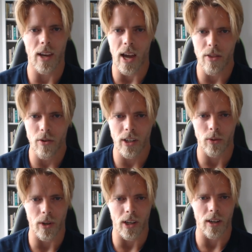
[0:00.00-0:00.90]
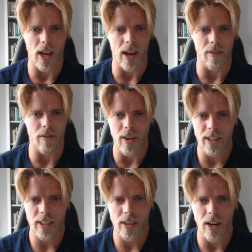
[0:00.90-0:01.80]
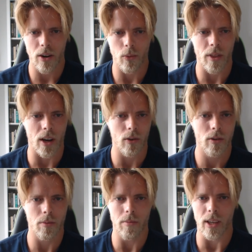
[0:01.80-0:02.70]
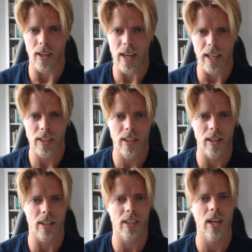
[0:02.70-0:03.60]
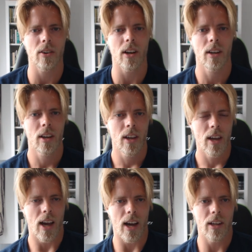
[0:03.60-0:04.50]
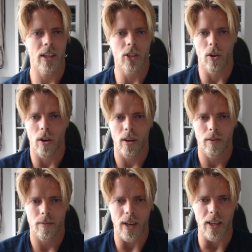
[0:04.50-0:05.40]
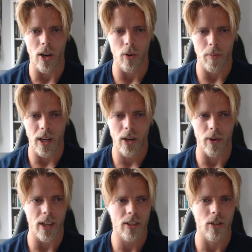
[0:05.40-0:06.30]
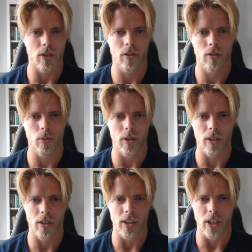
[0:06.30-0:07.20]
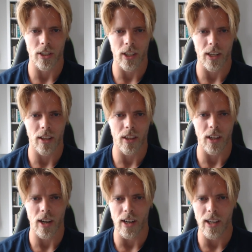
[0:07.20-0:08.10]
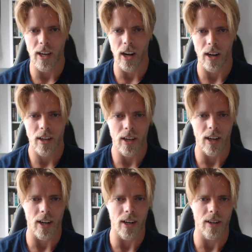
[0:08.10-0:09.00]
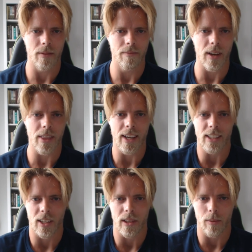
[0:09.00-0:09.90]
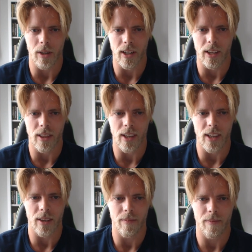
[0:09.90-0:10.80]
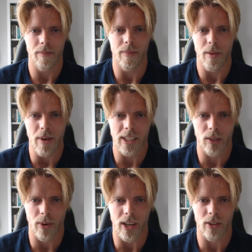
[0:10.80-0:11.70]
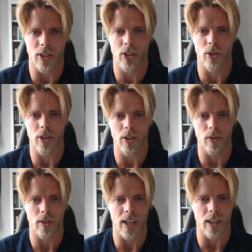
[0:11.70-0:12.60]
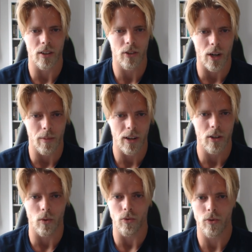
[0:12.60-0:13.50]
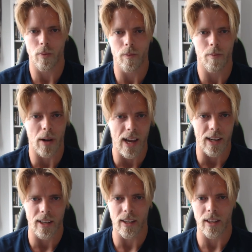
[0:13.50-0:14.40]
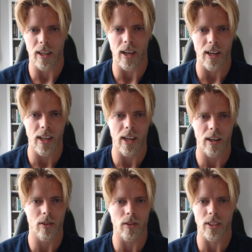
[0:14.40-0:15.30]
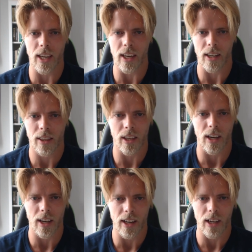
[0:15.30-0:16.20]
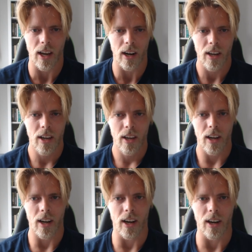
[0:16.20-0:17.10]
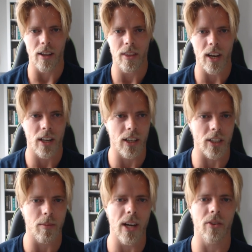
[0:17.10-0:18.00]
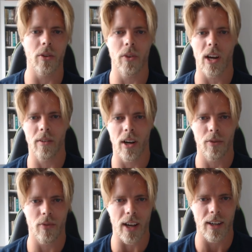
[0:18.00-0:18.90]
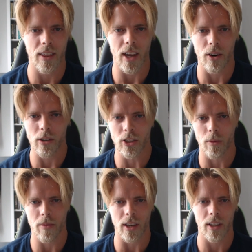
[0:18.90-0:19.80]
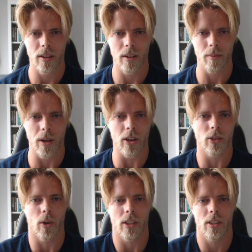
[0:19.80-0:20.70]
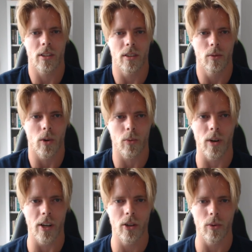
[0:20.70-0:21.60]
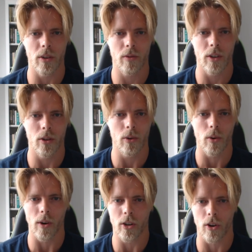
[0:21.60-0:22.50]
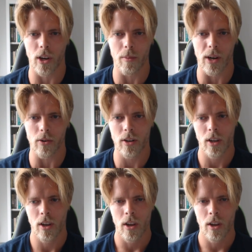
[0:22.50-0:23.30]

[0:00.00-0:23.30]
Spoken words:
gatherings, we can have events there without being cancelled, etc. And it's all in the open anyway. We're not discussing anything illegal. And that's ultimately the best way to ensure you don't get into trouble. Don't plan anything illegal, don't say anything illegal. Then it doesn't matter if you have a fed there or something, because what will you do if you only talk about